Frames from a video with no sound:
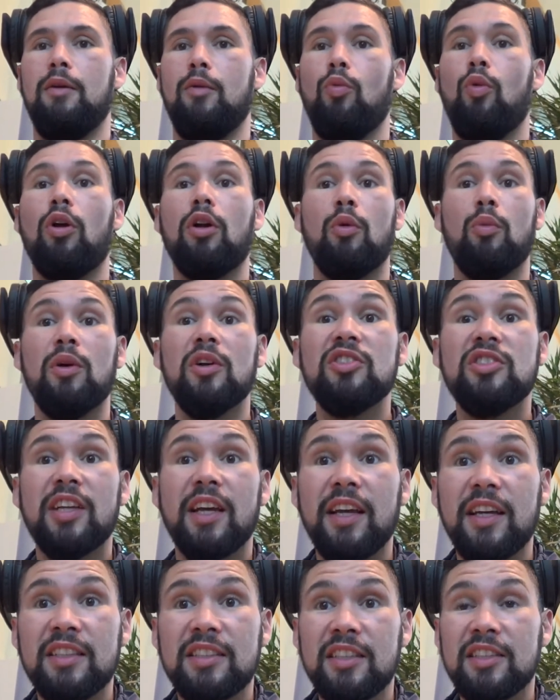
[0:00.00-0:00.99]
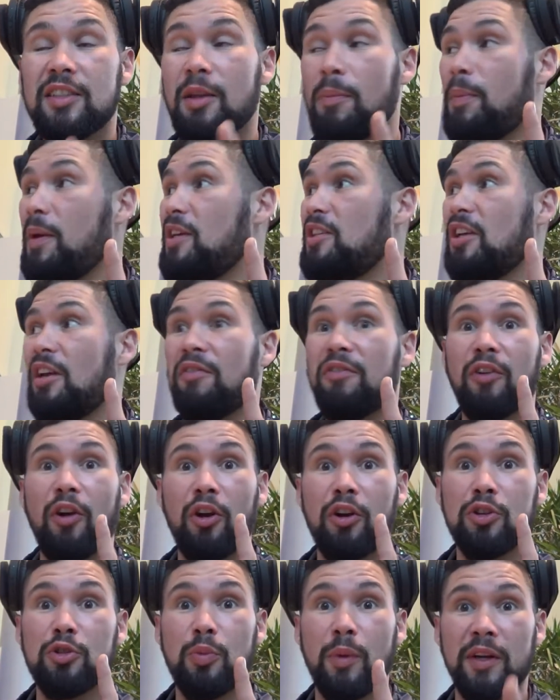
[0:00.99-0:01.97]
I will say is the BJ
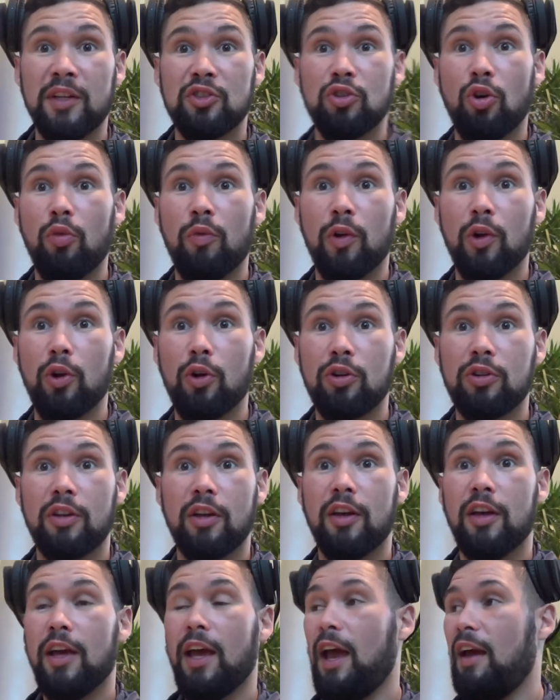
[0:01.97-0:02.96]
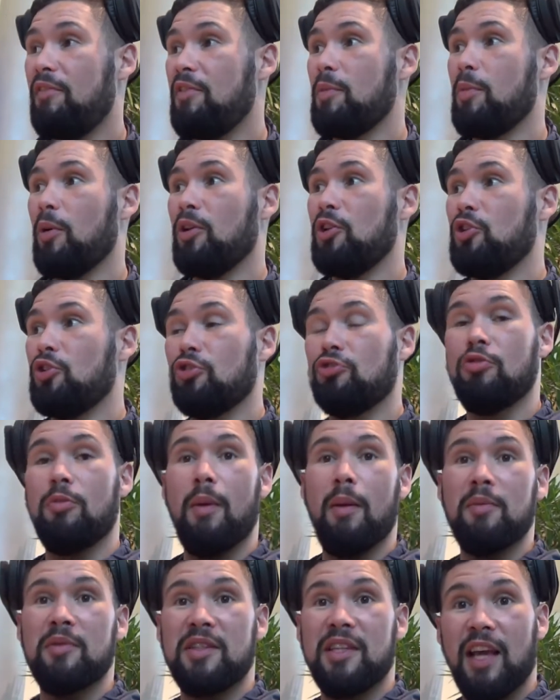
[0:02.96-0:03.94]
Flores win is overlooked. Everybody just
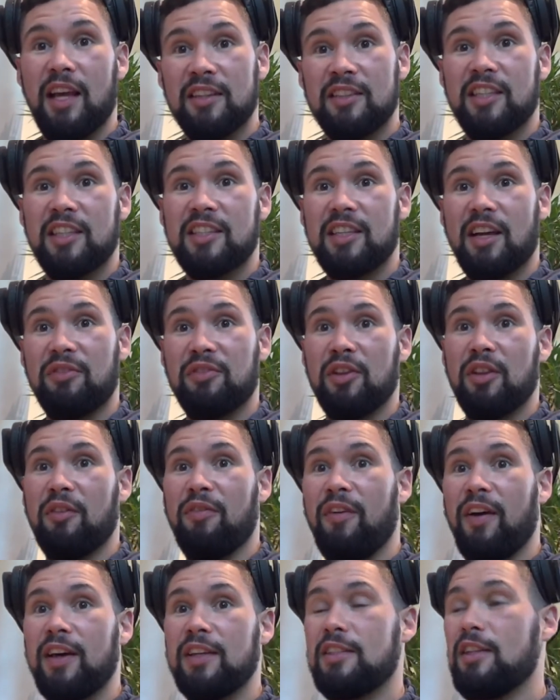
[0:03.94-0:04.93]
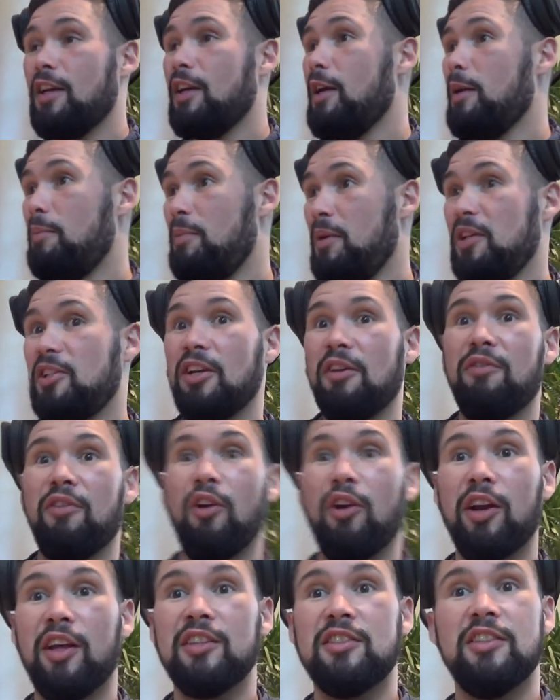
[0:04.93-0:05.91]
remembers the antics after the fight. BJ
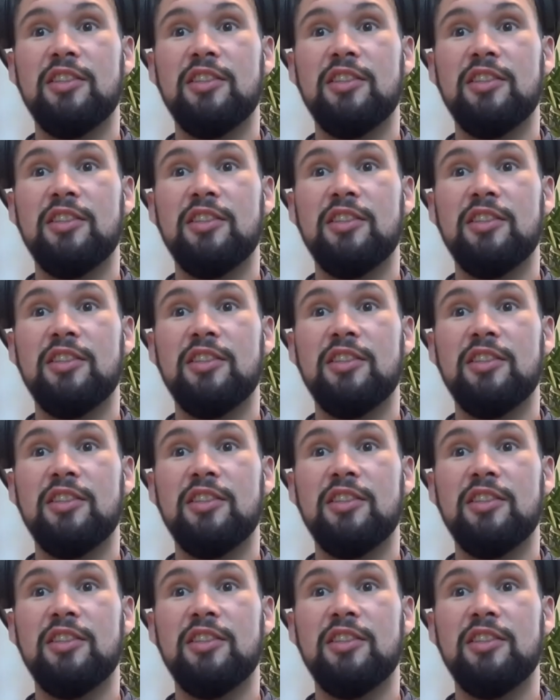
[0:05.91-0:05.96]
Flores.